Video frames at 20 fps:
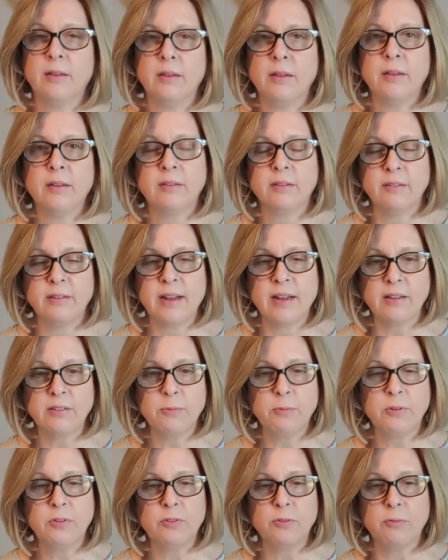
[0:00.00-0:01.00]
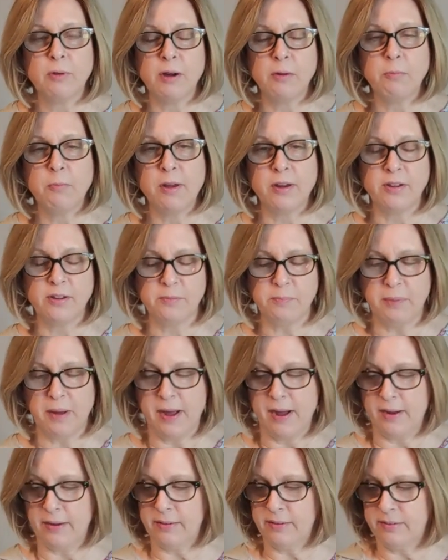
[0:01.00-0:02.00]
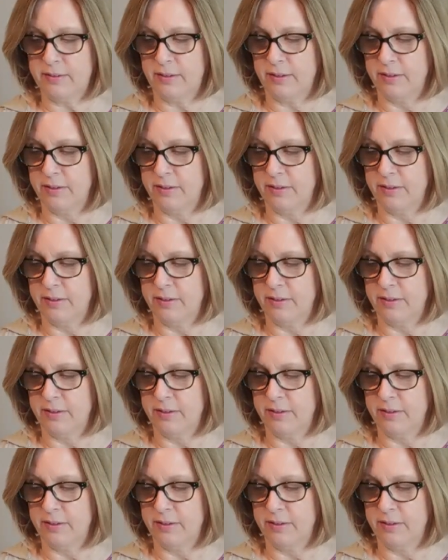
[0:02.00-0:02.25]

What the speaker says: So next we'll do our Wonder Box.